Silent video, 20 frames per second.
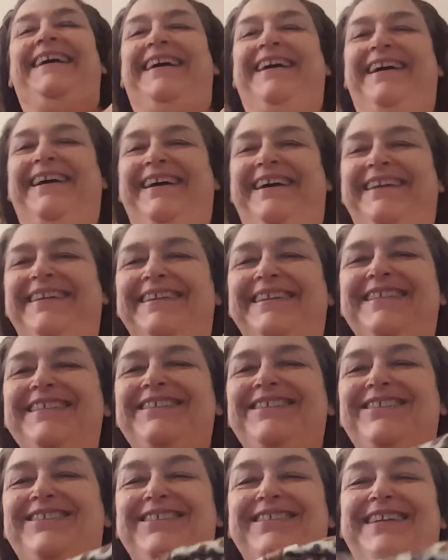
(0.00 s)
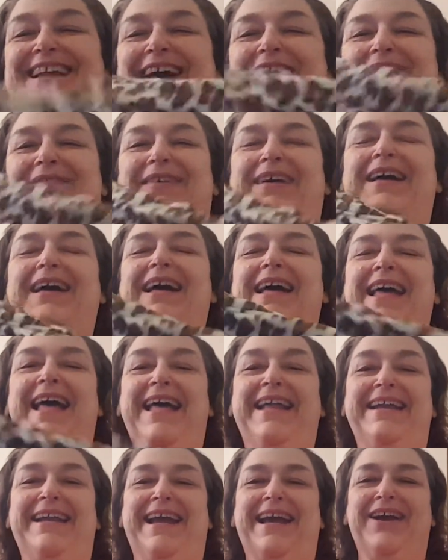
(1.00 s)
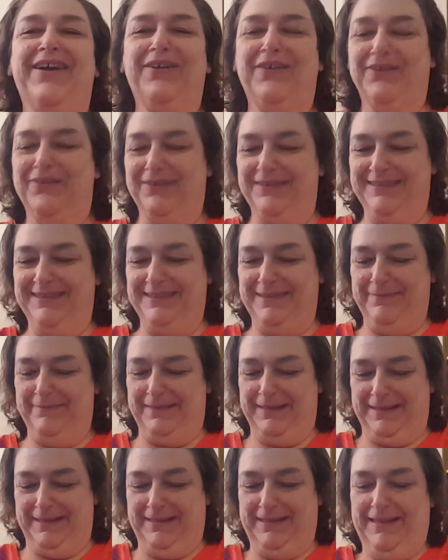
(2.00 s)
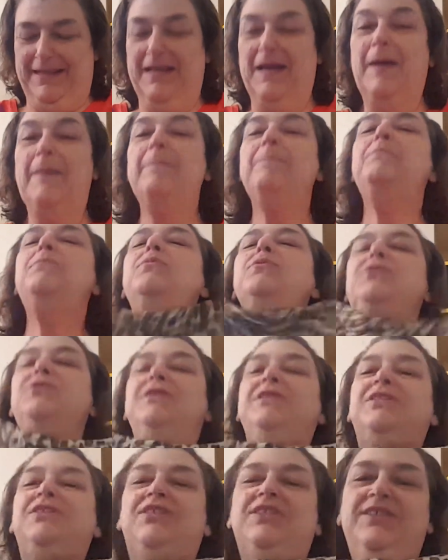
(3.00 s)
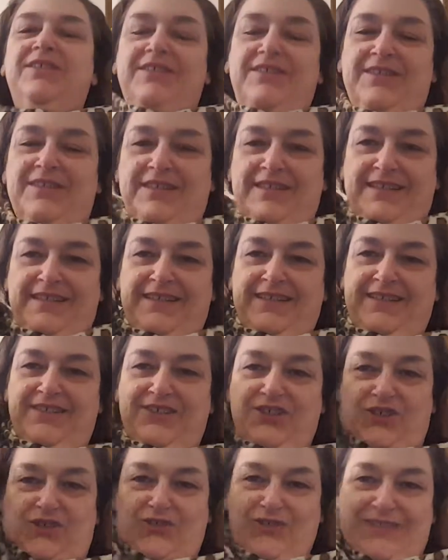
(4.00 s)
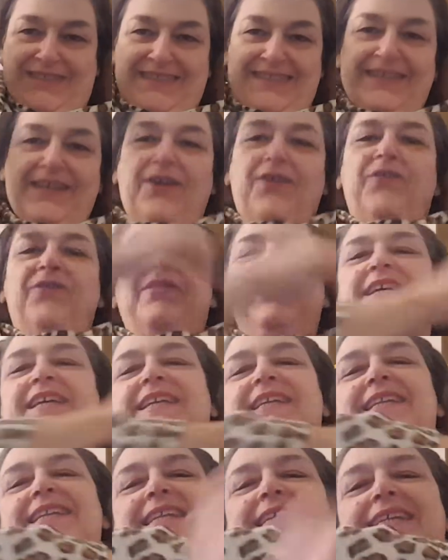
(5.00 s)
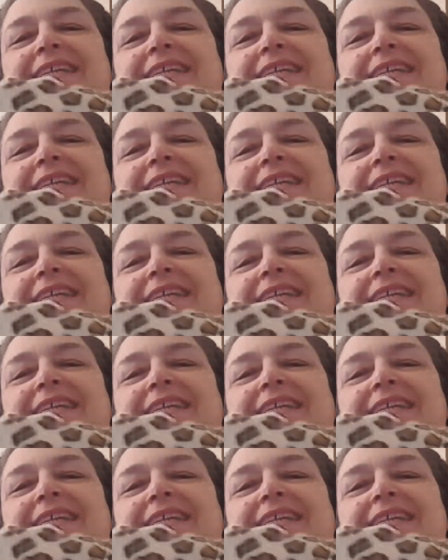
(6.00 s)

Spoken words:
It should have an arrow or something. Put yourself in